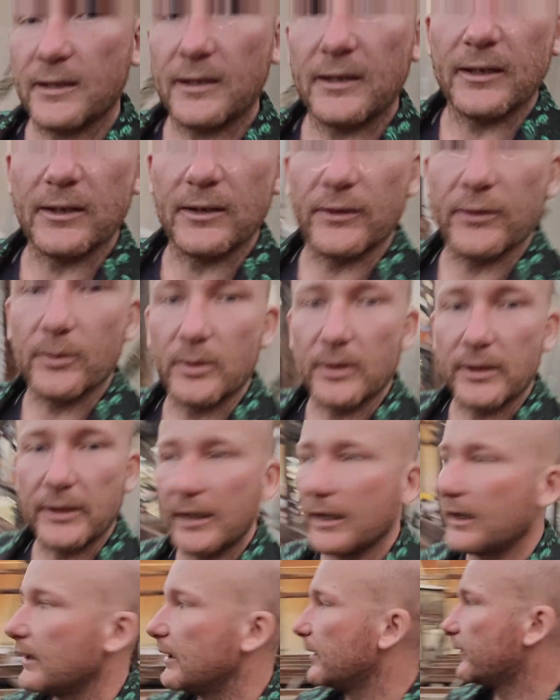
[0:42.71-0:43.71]
because I want to
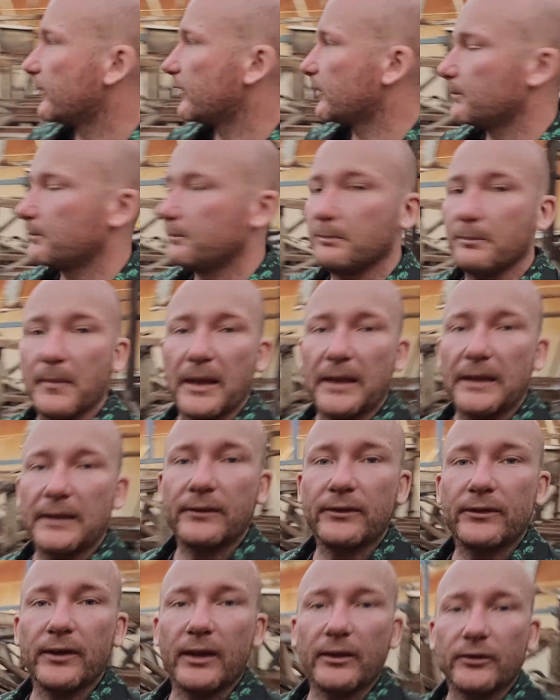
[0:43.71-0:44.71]
get this main
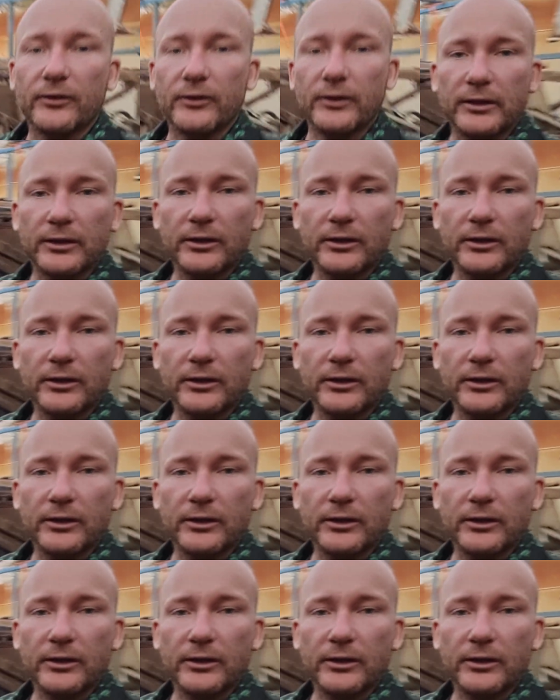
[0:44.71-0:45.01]
section in.